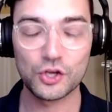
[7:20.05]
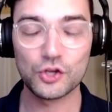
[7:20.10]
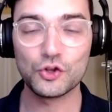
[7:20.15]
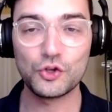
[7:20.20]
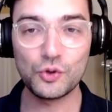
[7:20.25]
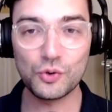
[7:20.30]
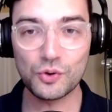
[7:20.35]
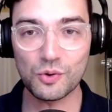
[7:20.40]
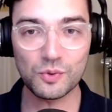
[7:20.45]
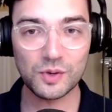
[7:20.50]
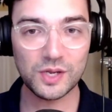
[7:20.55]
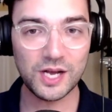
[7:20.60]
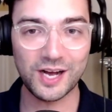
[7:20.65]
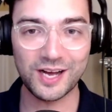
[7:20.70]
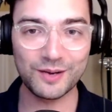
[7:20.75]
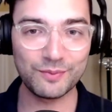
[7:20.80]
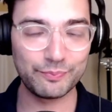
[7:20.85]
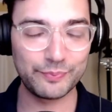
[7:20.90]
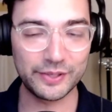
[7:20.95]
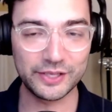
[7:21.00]
You don't
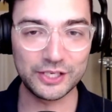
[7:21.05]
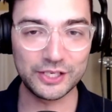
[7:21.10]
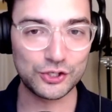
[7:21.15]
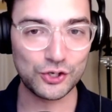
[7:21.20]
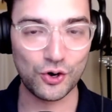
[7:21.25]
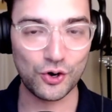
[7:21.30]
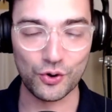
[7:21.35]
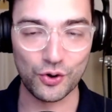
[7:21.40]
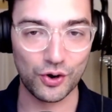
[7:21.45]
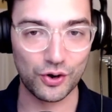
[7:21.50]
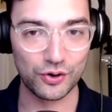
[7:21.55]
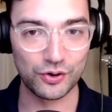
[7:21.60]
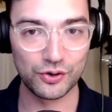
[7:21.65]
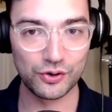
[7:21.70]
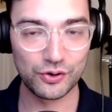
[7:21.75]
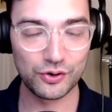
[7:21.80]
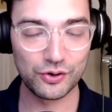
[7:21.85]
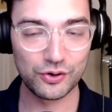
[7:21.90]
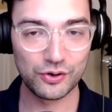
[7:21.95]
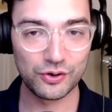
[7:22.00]
cut Billy Turner
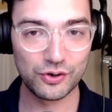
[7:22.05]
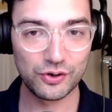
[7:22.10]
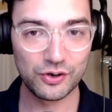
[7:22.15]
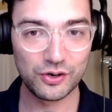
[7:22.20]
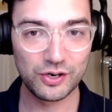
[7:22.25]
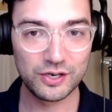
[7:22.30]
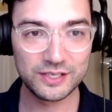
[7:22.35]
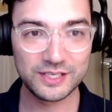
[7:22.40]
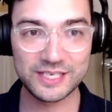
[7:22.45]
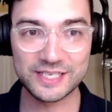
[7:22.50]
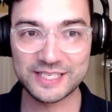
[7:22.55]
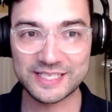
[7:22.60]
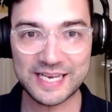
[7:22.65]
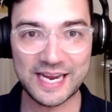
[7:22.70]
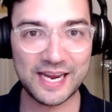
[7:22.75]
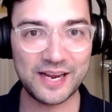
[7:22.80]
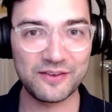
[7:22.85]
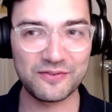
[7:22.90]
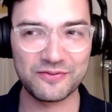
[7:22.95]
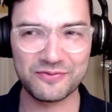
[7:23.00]
to
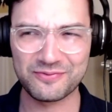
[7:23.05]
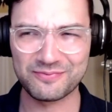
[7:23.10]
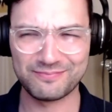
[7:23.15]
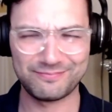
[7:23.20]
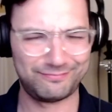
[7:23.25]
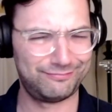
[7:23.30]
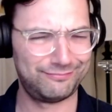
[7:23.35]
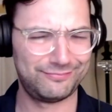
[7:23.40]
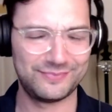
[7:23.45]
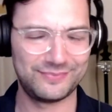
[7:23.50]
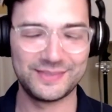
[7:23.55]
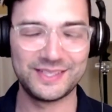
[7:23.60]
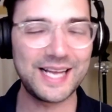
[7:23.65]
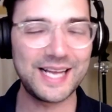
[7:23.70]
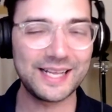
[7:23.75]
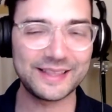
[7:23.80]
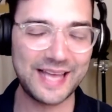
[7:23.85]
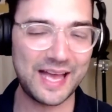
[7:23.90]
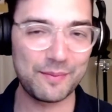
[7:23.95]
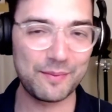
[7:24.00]
save
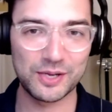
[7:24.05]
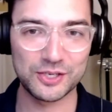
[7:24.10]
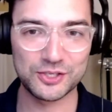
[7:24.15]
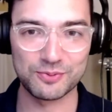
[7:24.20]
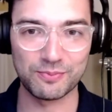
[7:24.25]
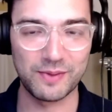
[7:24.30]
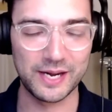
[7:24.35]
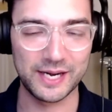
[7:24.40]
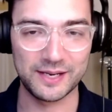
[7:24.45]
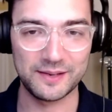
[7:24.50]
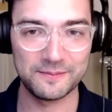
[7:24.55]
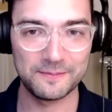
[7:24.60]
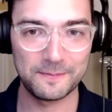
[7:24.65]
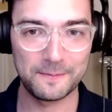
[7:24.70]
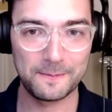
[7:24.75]
not that much money